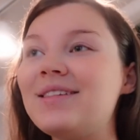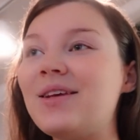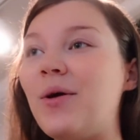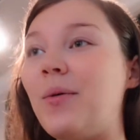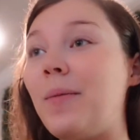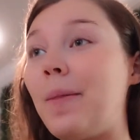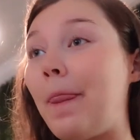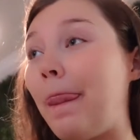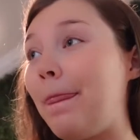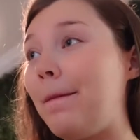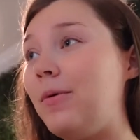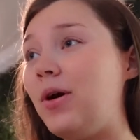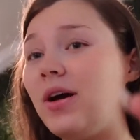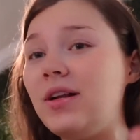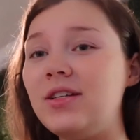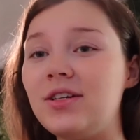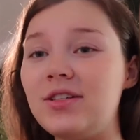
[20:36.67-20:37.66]
so we
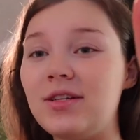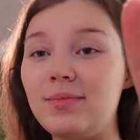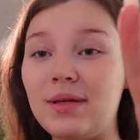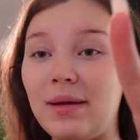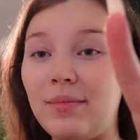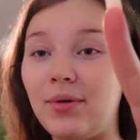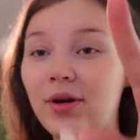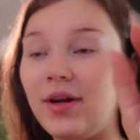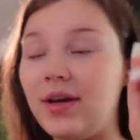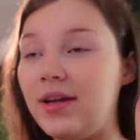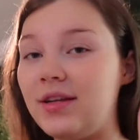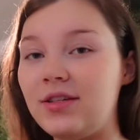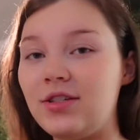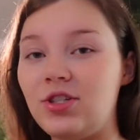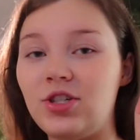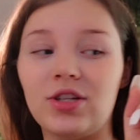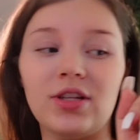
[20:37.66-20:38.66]
got until September. It
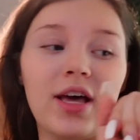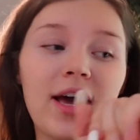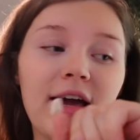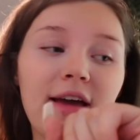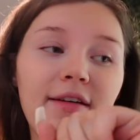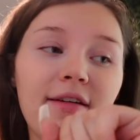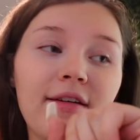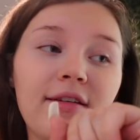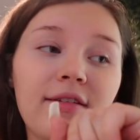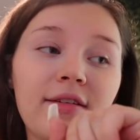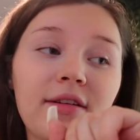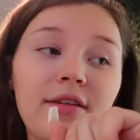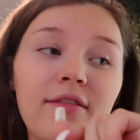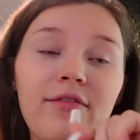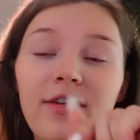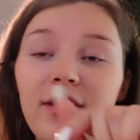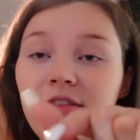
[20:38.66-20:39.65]
is July
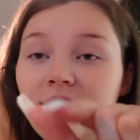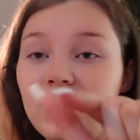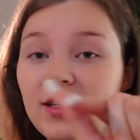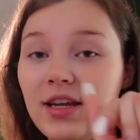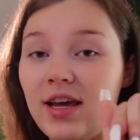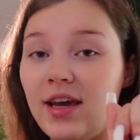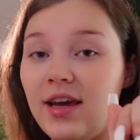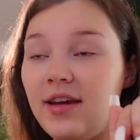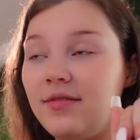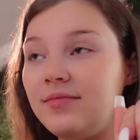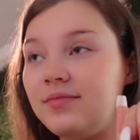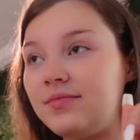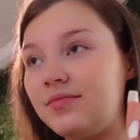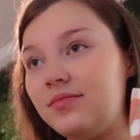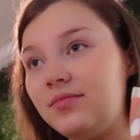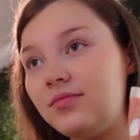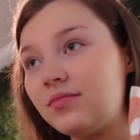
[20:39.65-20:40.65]
5th today.
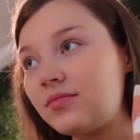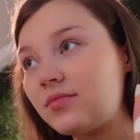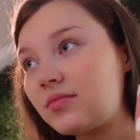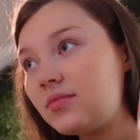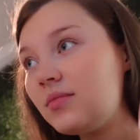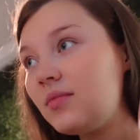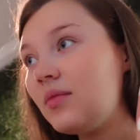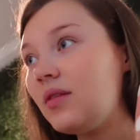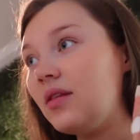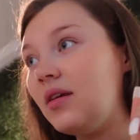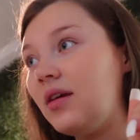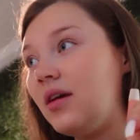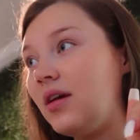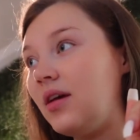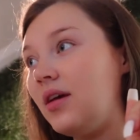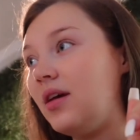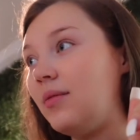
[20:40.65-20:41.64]

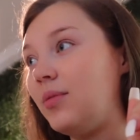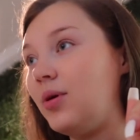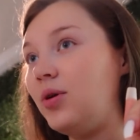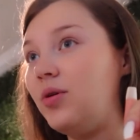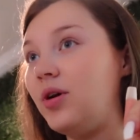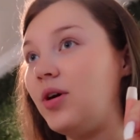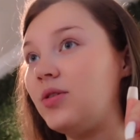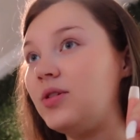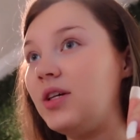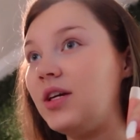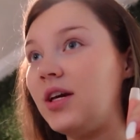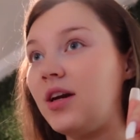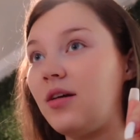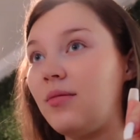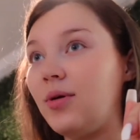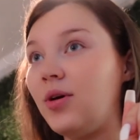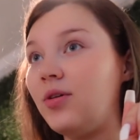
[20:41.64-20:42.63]
But who knows? He could
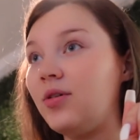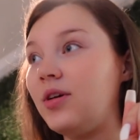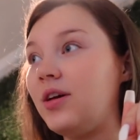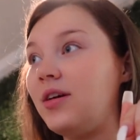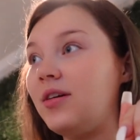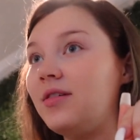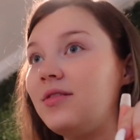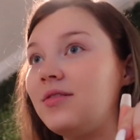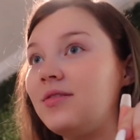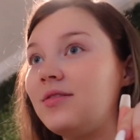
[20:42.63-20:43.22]
come early.